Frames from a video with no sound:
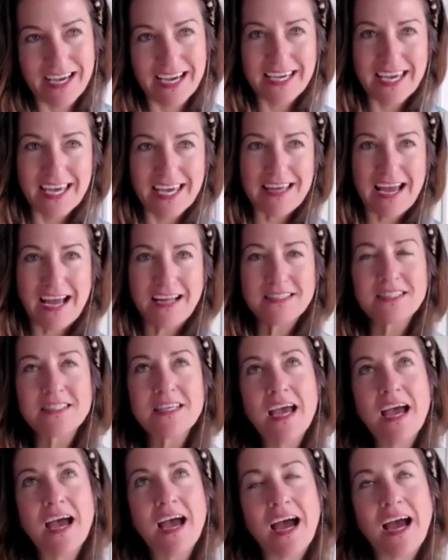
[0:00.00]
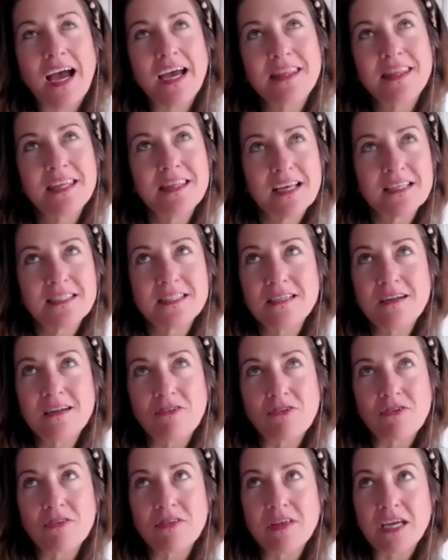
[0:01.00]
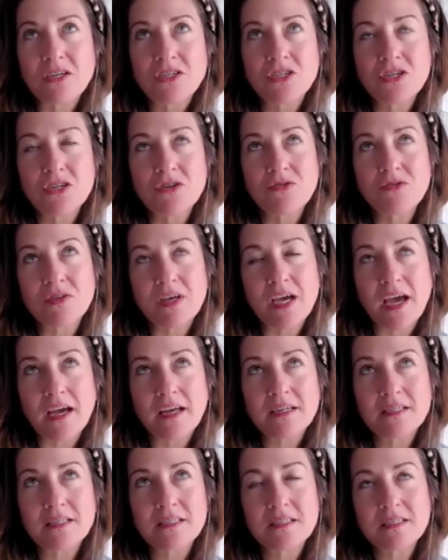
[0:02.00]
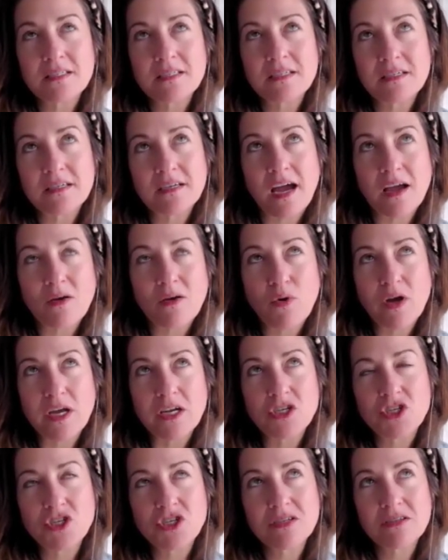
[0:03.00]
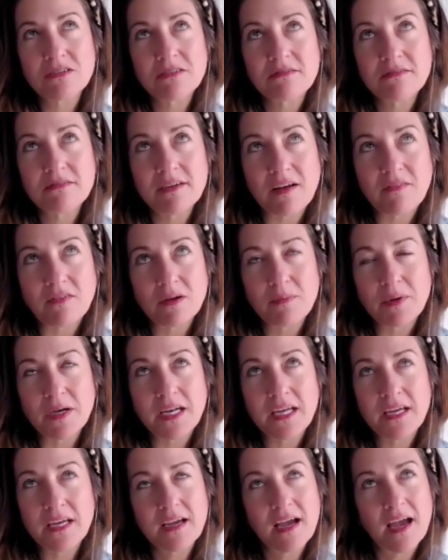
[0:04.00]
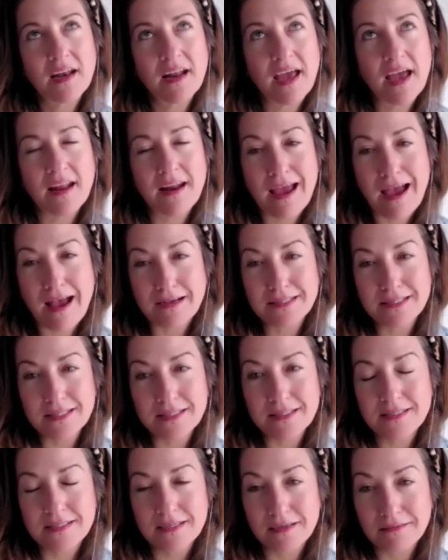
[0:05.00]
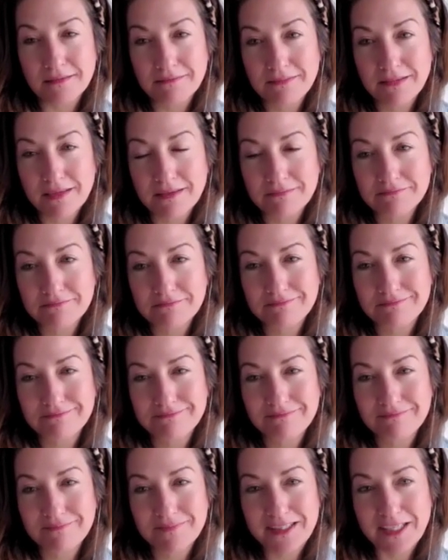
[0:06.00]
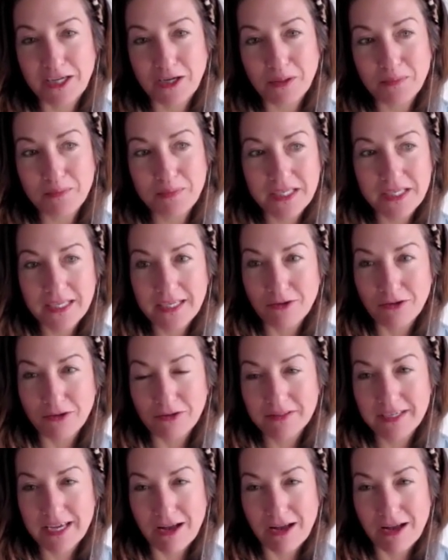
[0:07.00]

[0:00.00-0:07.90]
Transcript: like, and I think that's another thing too, that I wish everybody kind of had access to therapy or